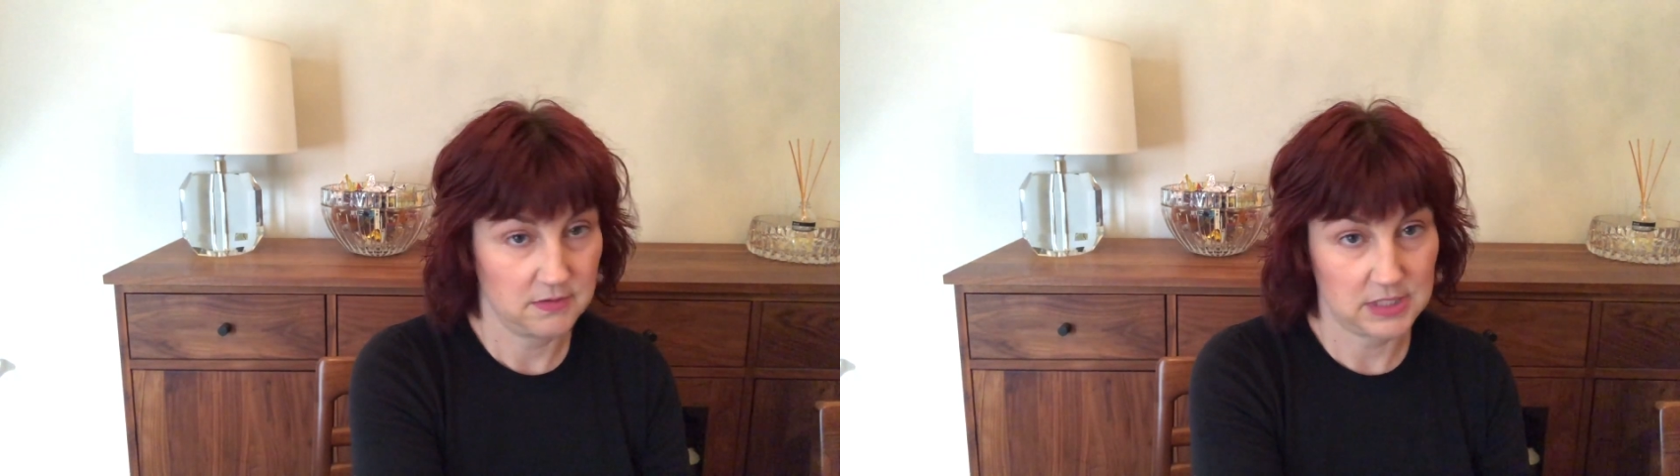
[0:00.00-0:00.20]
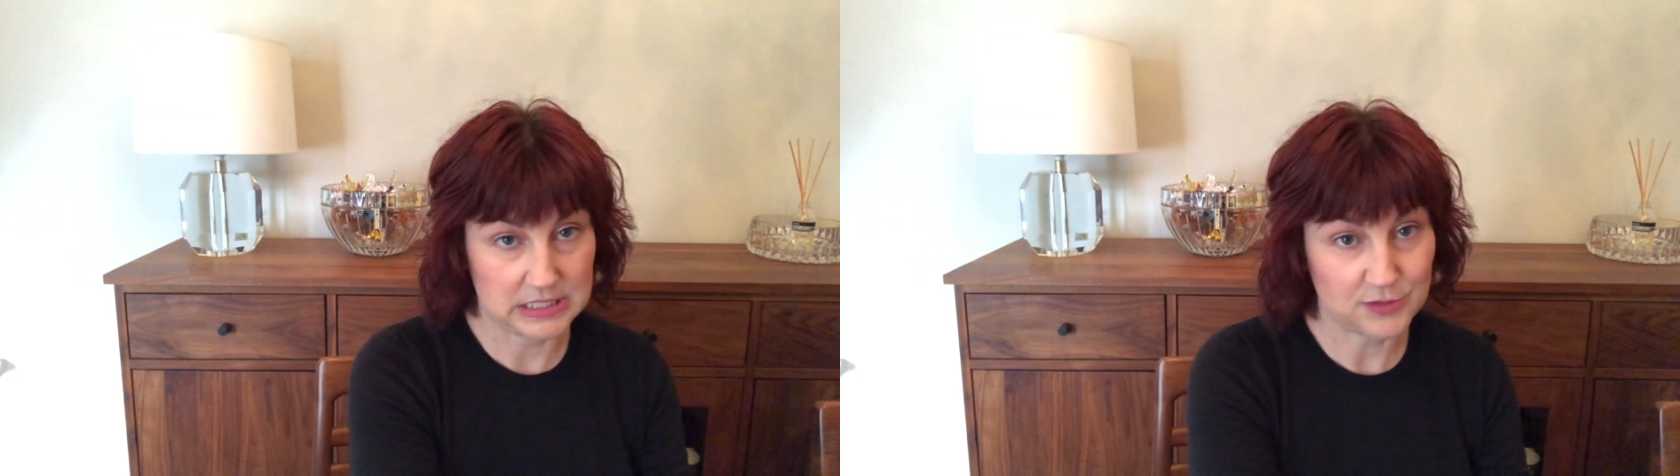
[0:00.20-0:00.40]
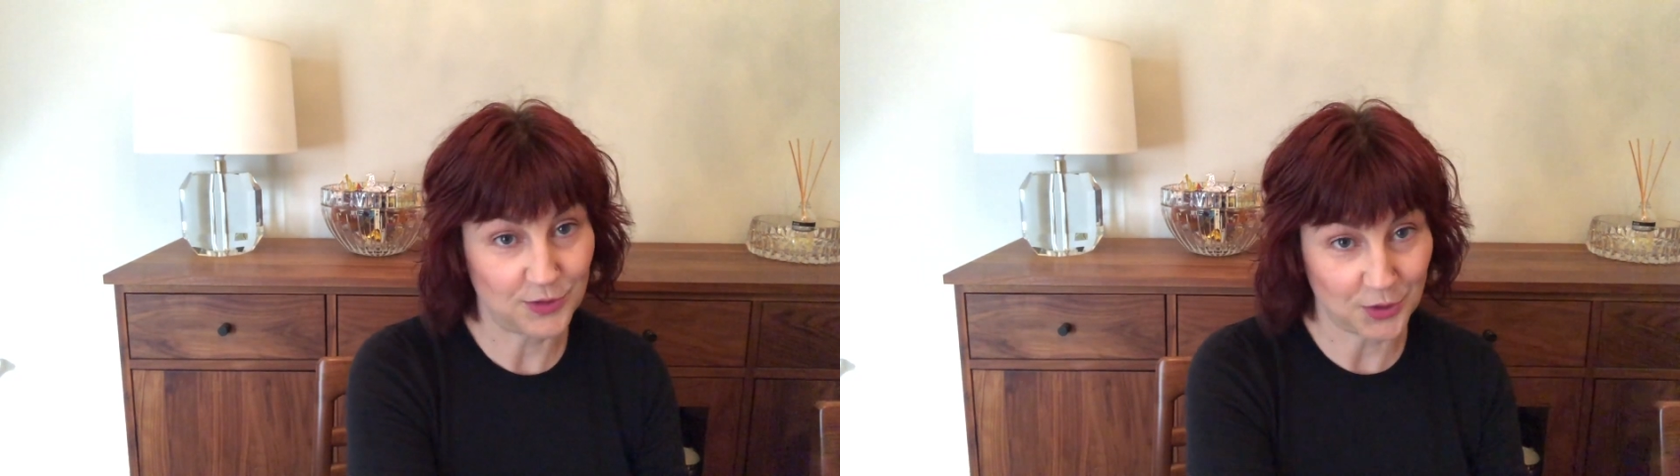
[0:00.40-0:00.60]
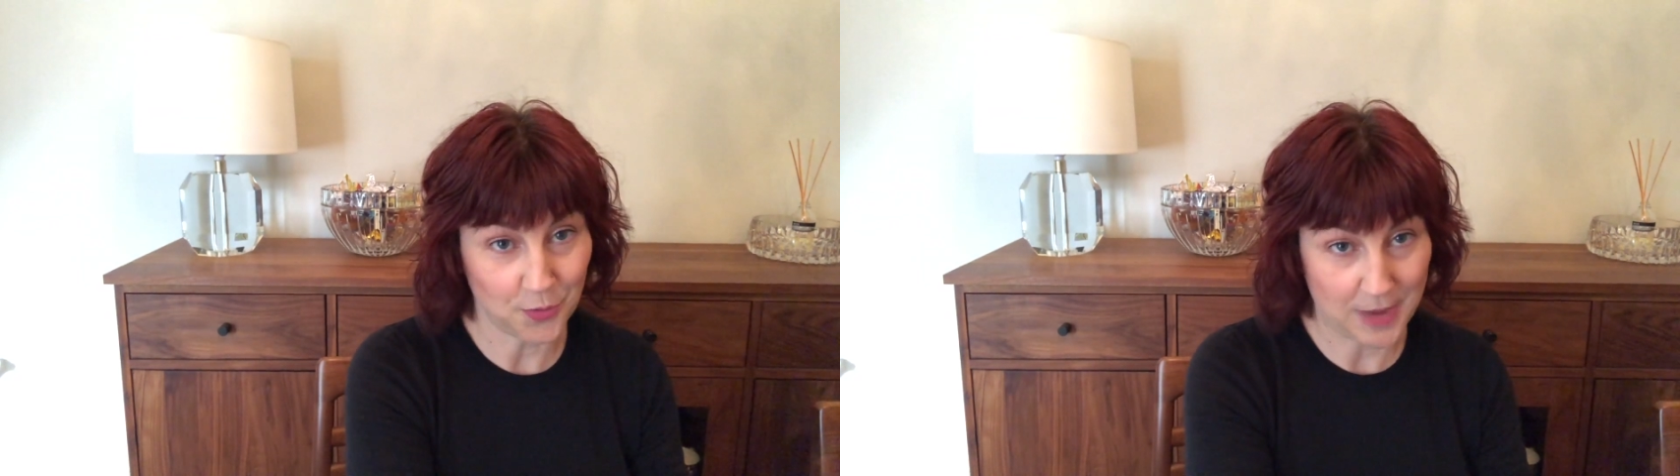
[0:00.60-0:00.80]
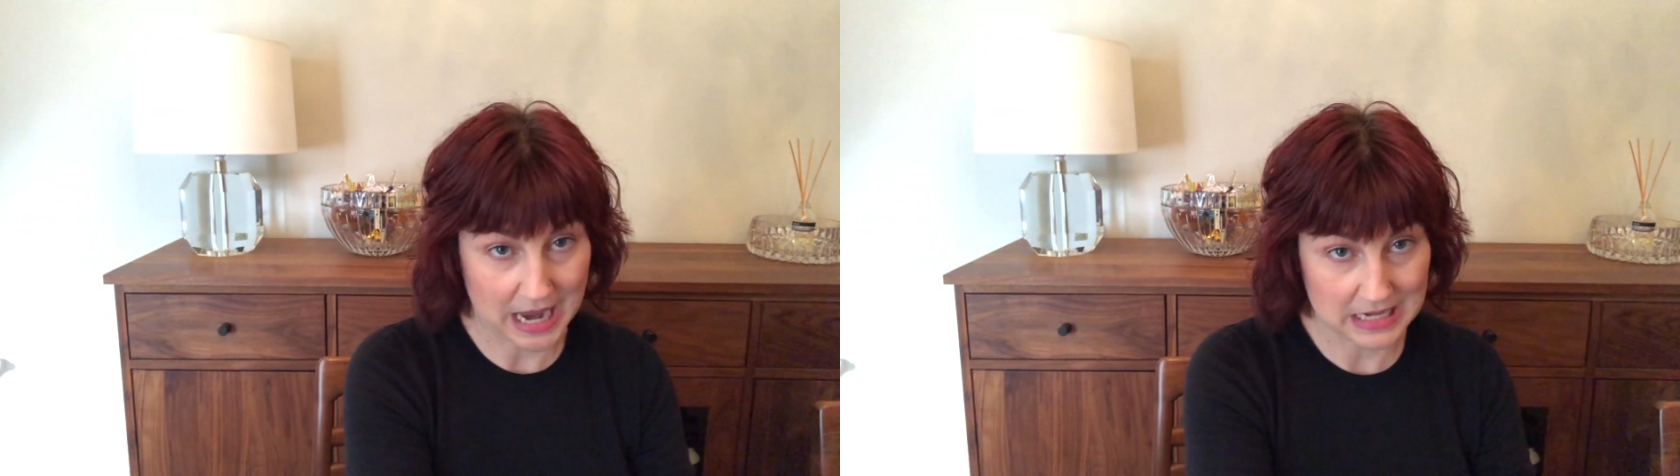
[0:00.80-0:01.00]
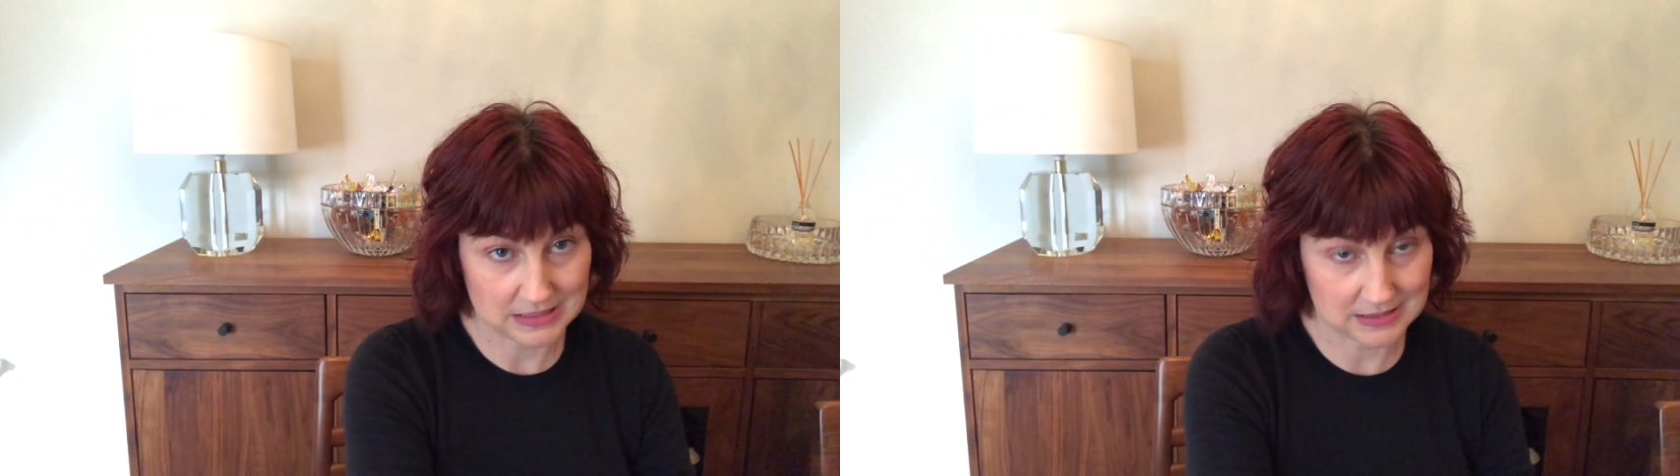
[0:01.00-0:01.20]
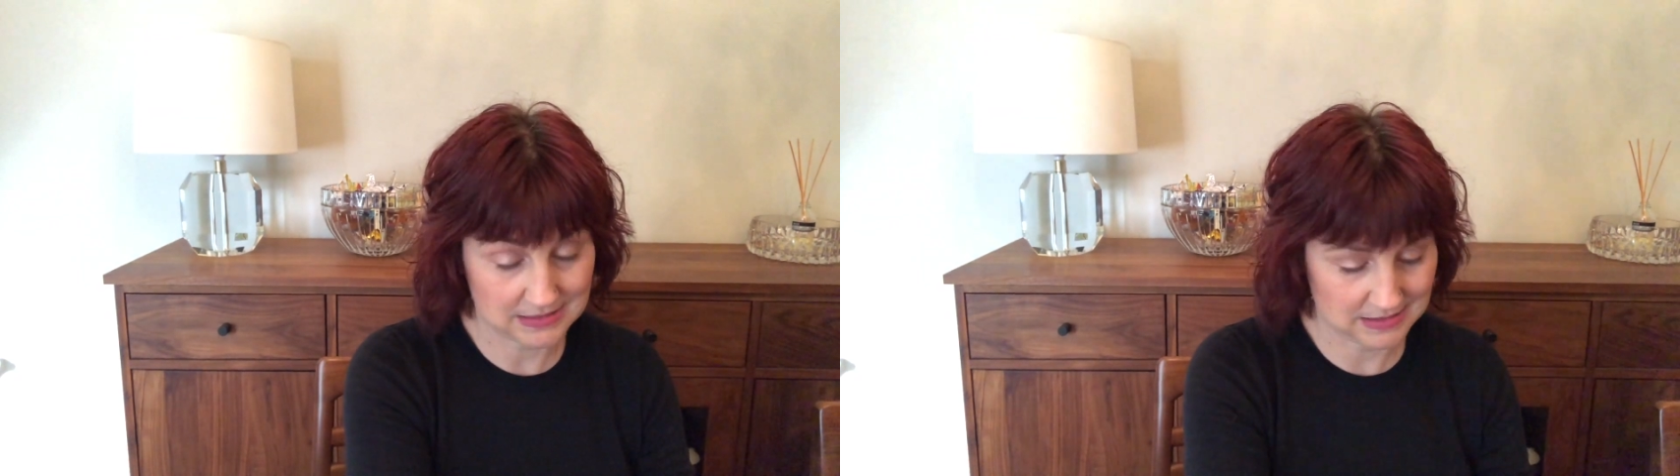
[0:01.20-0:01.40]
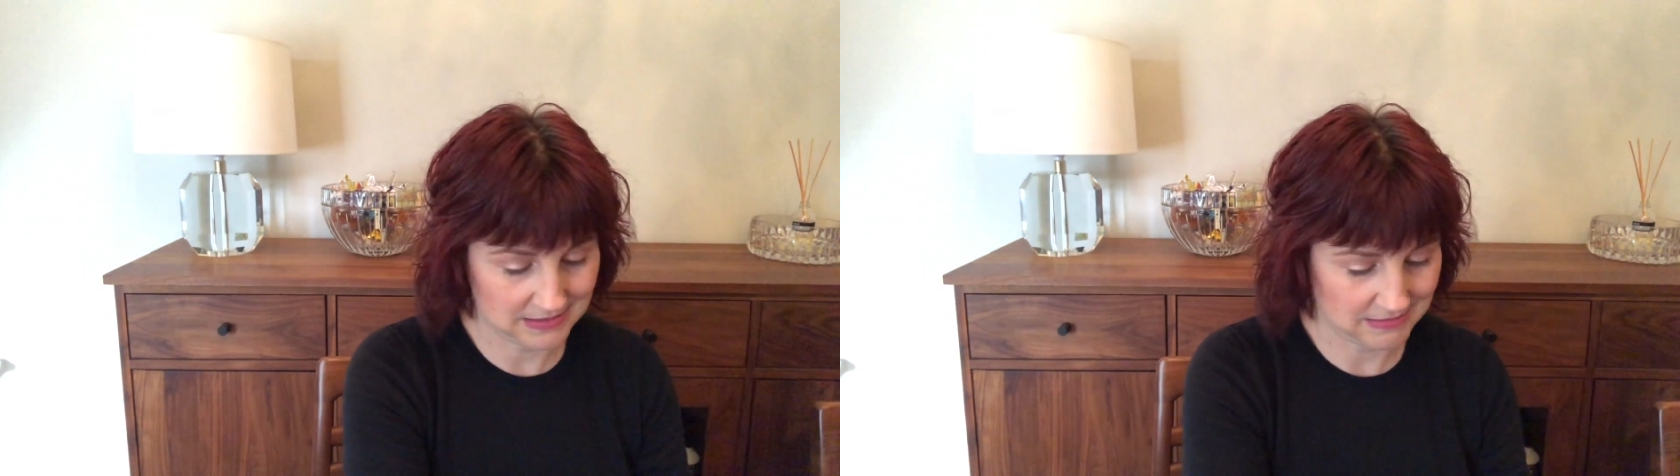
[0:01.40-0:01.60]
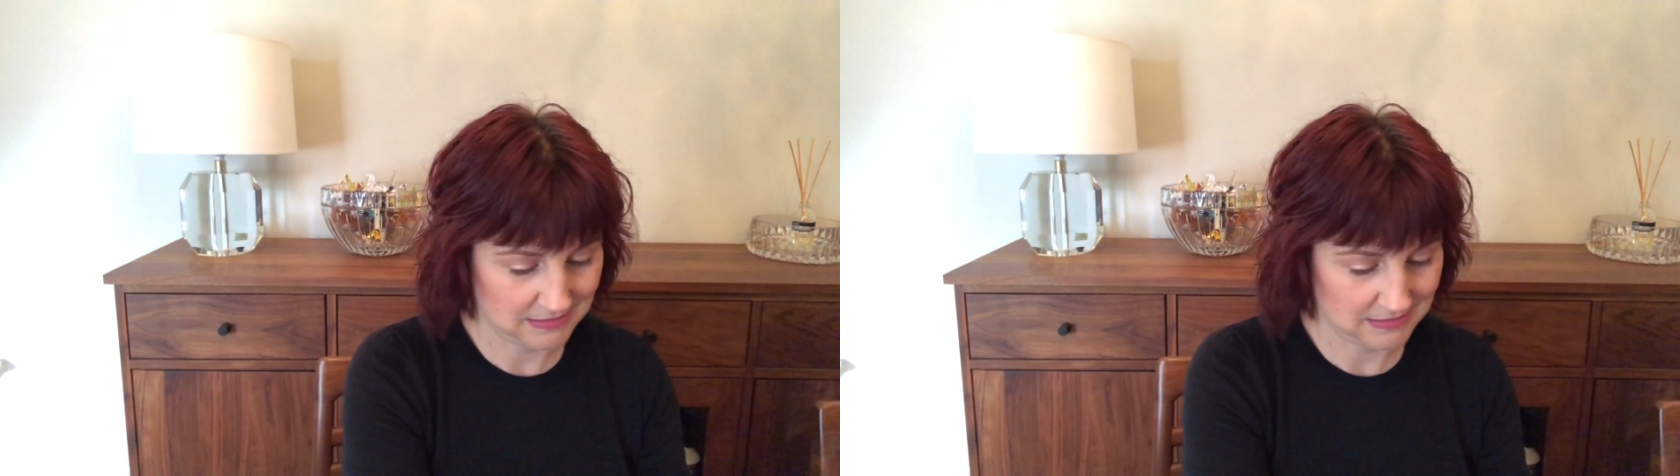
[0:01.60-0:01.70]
into little masks.